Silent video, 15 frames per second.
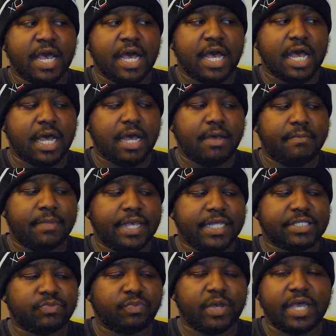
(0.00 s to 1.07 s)

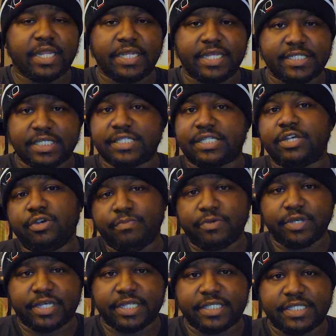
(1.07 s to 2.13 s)
as well as the
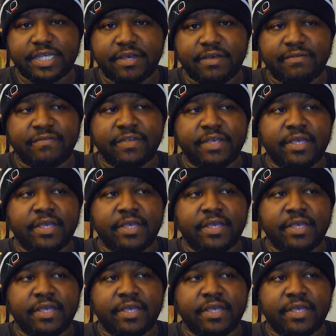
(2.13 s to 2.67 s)
steelbook itself.